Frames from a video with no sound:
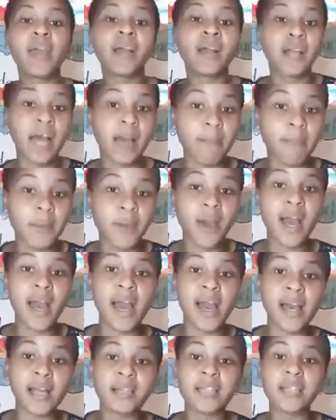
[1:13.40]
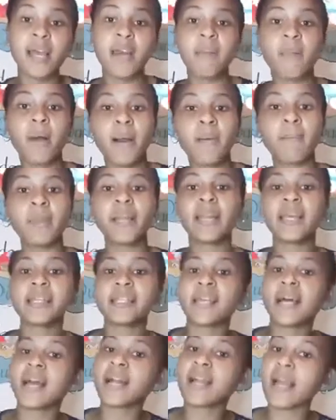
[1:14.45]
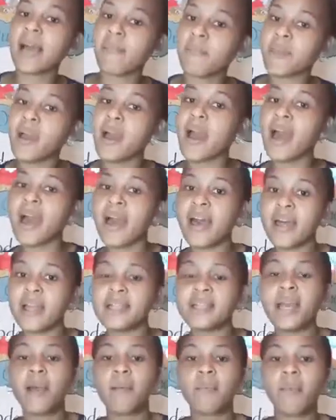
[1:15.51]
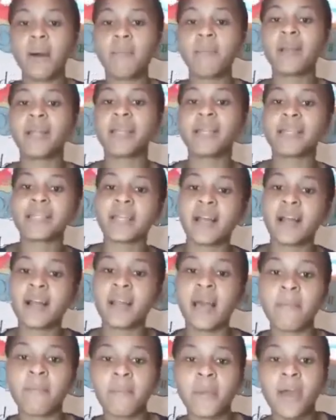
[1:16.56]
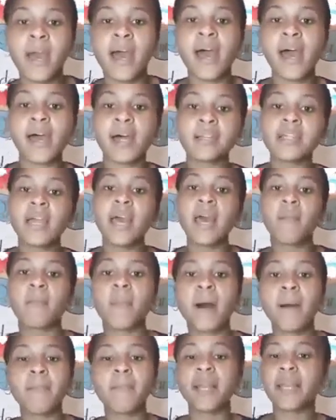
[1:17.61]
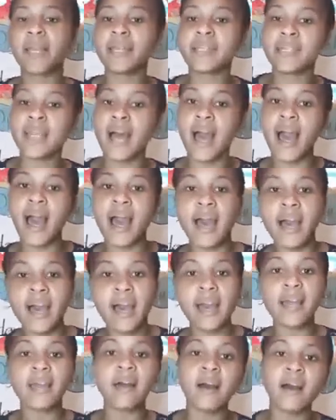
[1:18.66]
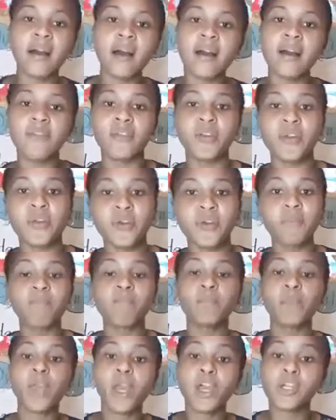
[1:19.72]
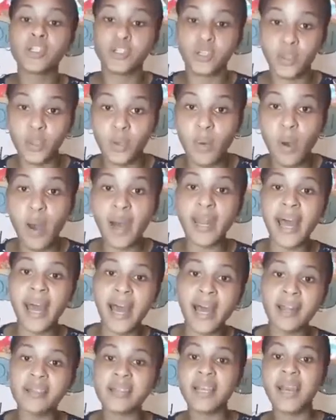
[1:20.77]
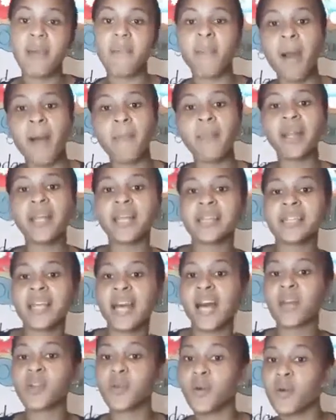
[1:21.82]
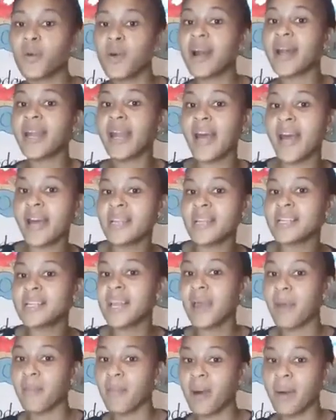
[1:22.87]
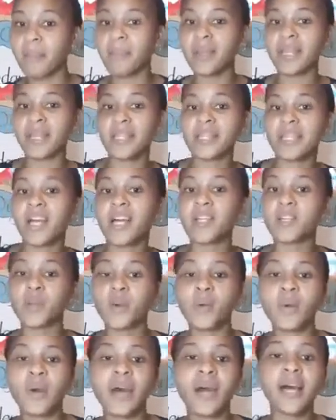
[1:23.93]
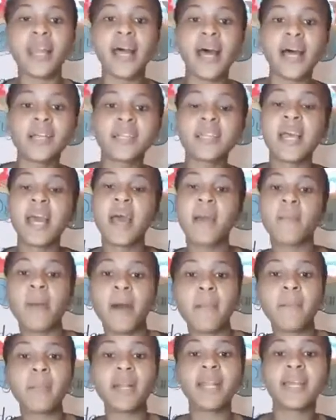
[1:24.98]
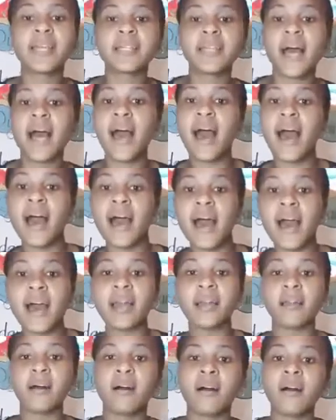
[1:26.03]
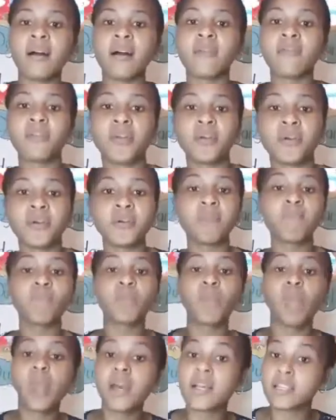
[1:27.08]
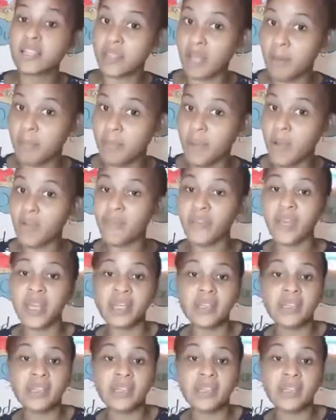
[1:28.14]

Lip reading: Clap your hands. Bumbleita, clap your hands. Bumbleita, clap your hands. Bumbleita, I love you. Do a dance. Bumbleita, do a dance. Bumbleita, do a dance. Bumbleita, I love you. Stomp your feet.